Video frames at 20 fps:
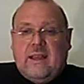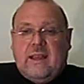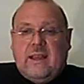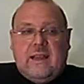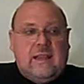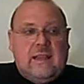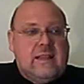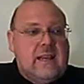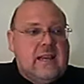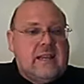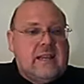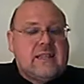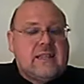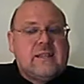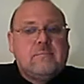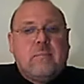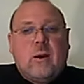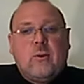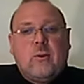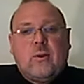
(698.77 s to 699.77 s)
is is,
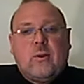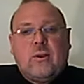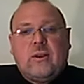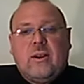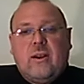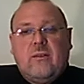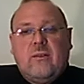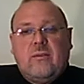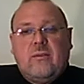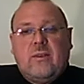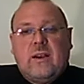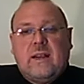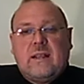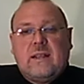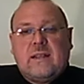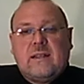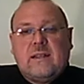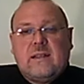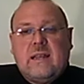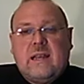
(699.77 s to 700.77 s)
spoken of
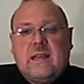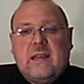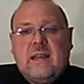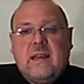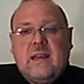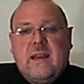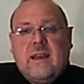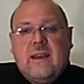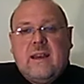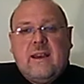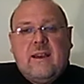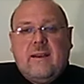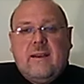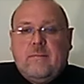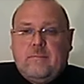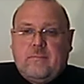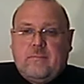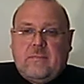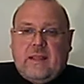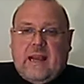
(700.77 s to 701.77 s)
as the
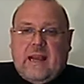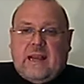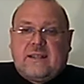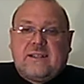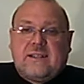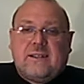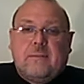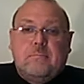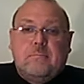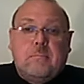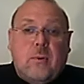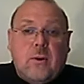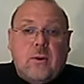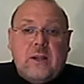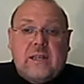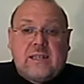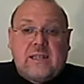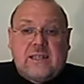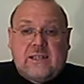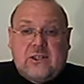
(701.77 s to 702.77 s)
as the
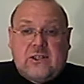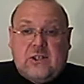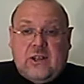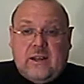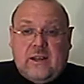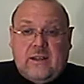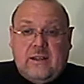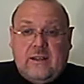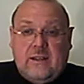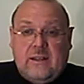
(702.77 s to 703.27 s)
moisture.